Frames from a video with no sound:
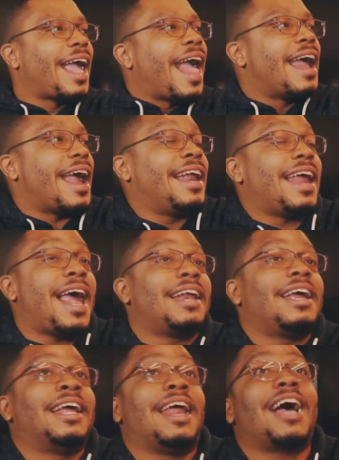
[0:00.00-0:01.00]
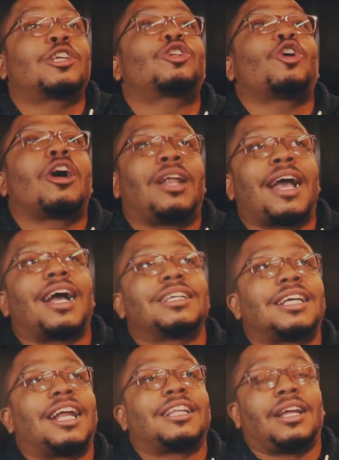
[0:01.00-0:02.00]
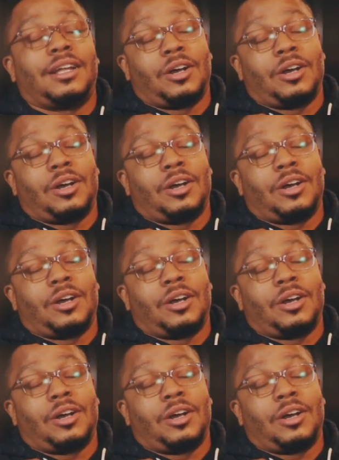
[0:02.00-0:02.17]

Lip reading: And I start, like I said,